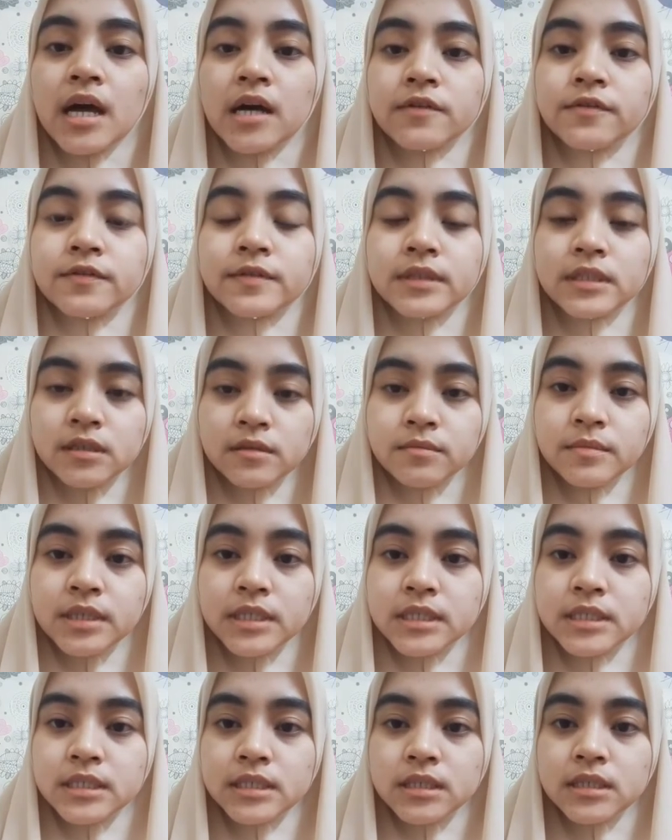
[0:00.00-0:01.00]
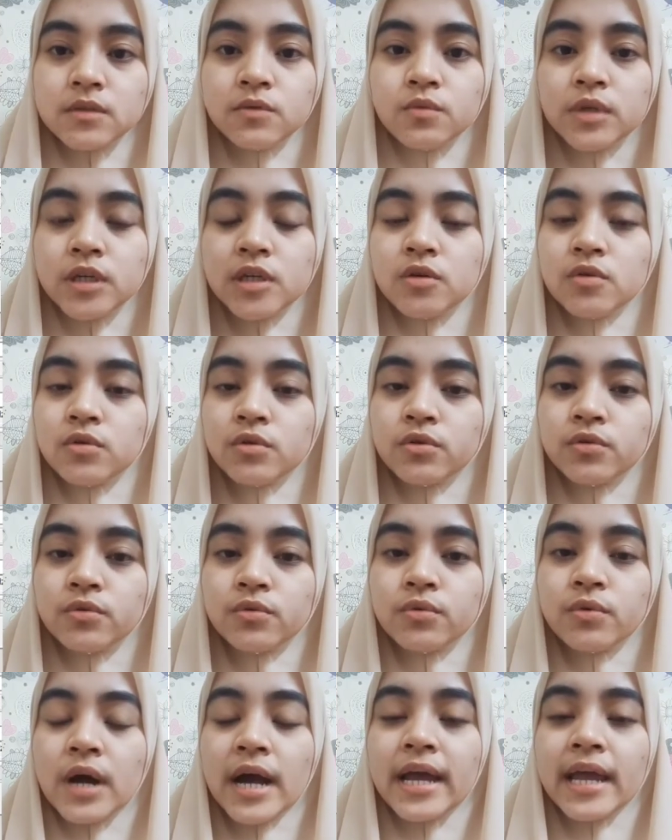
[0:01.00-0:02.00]
After mixer, we go
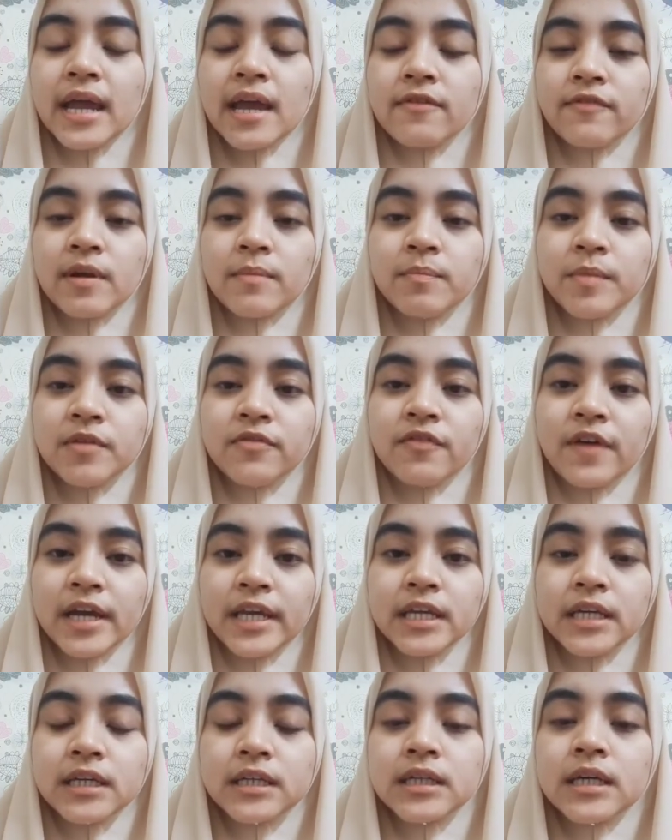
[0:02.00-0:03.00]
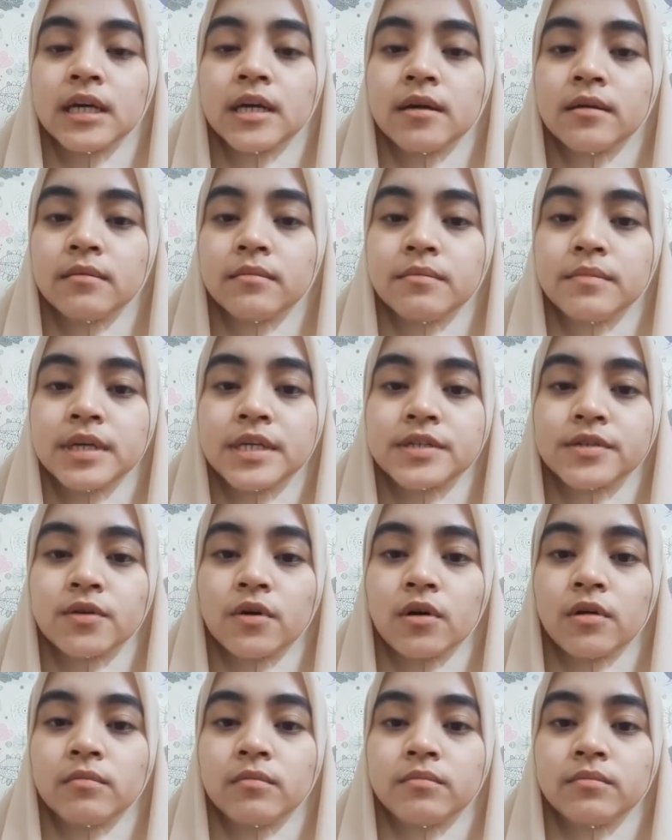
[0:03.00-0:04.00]
to IF amplifier. Based
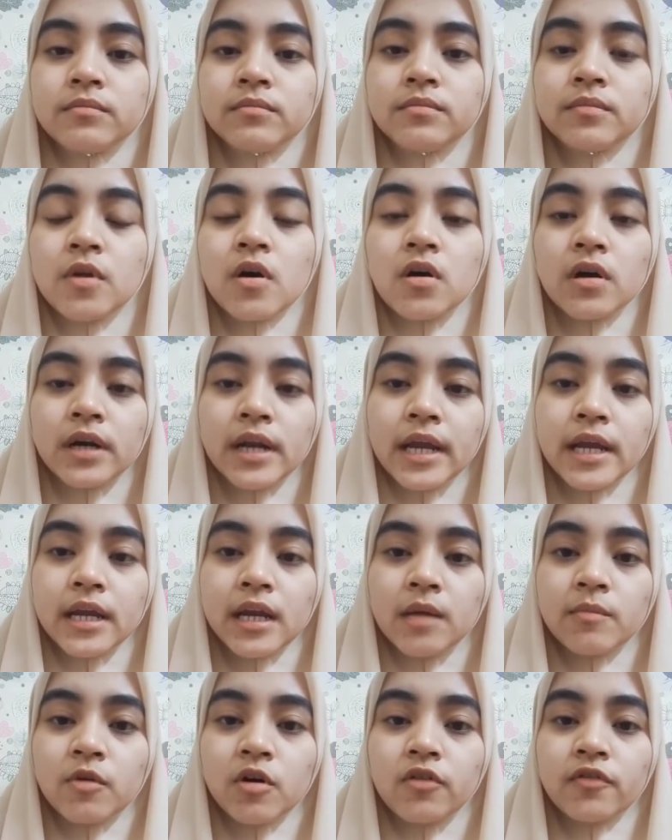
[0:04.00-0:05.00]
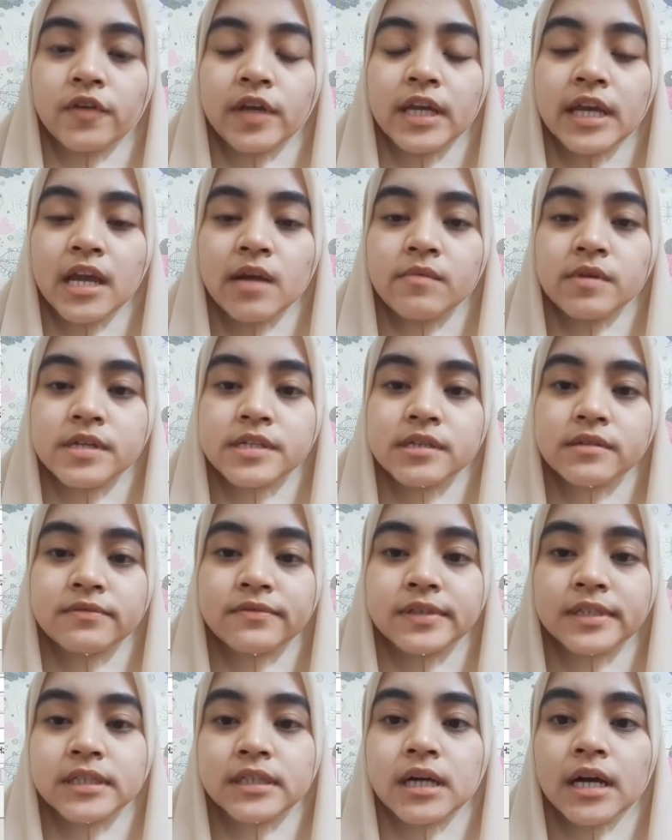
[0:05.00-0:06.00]
on block diagram of AM
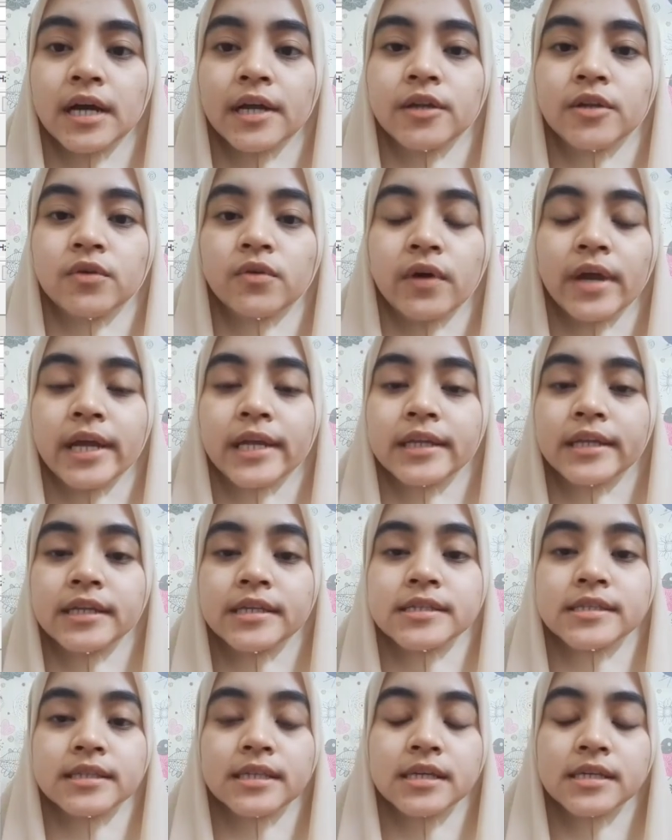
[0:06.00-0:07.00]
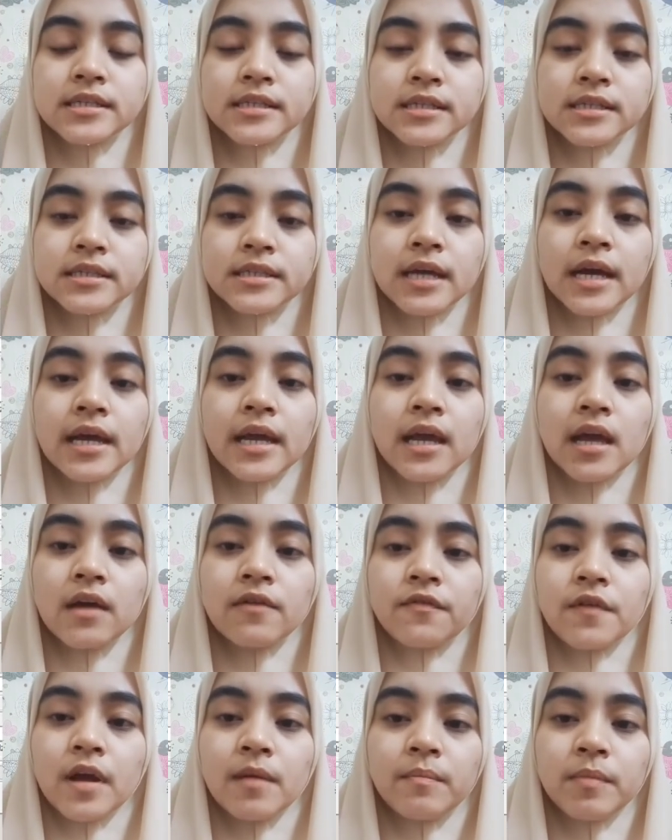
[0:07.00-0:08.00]
receiver, I know at this stage is
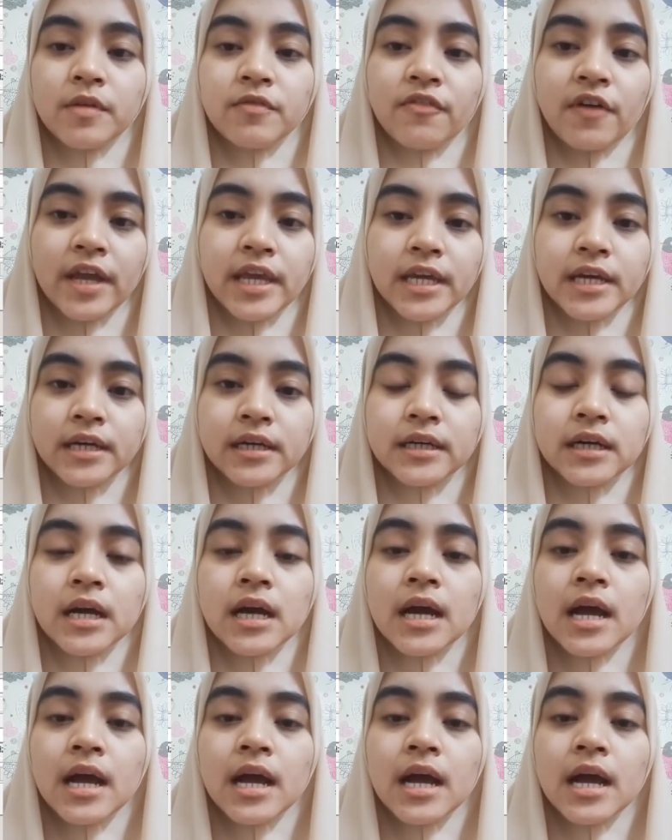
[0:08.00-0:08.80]
IF amplifier.